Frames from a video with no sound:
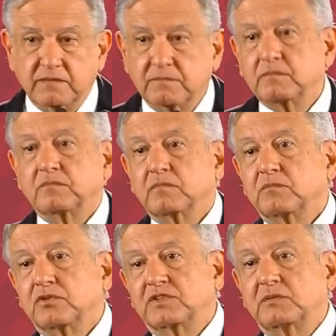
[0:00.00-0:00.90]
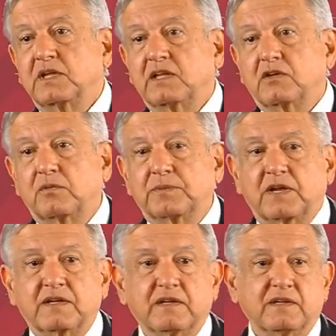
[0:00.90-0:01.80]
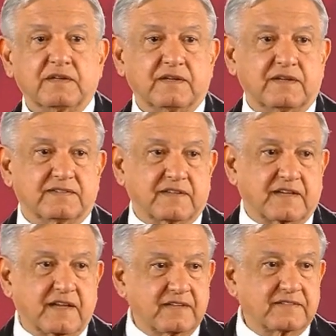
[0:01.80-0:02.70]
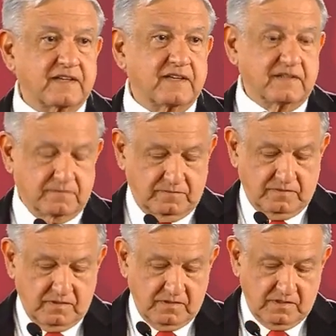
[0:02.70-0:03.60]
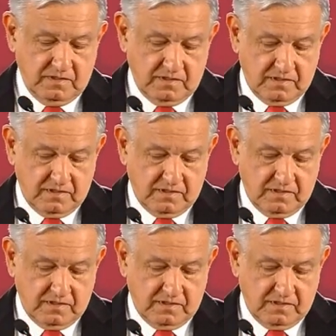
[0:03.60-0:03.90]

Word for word: Those that have possibility of buying this home